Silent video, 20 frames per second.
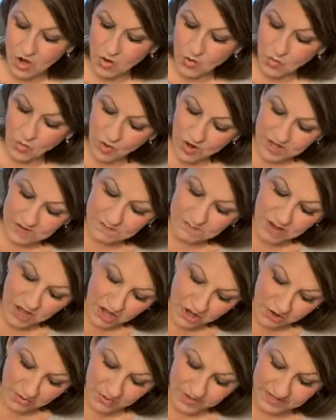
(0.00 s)
One
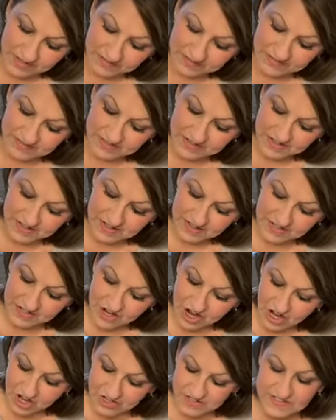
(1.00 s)
poet
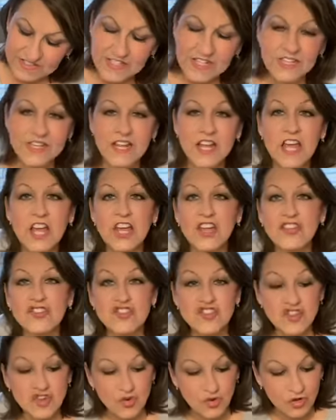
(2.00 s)
calls it a
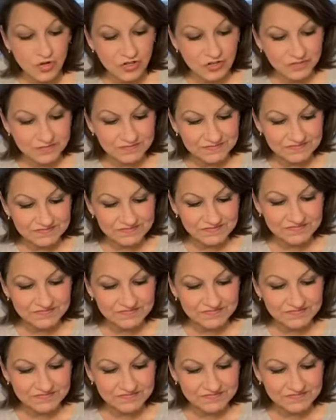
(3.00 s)
jewel,